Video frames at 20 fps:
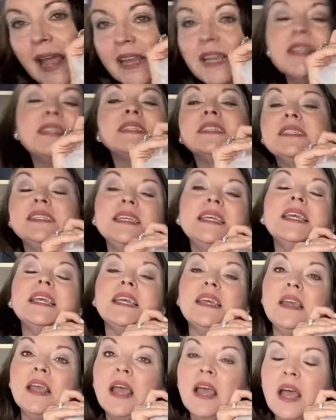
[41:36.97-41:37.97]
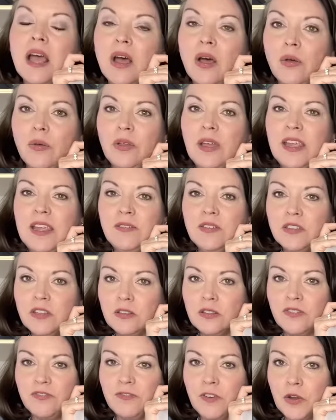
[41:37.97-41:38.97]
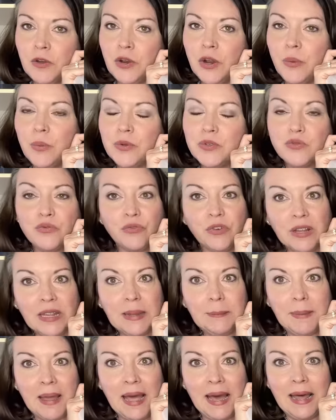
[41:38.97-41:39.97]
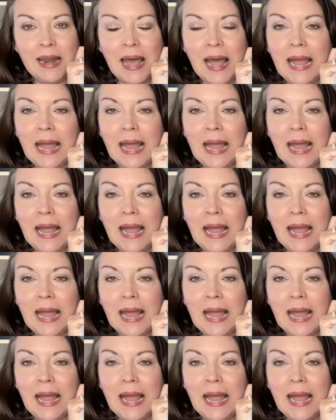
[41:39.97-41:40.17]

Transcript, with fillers: could see, even though the photo was really bad,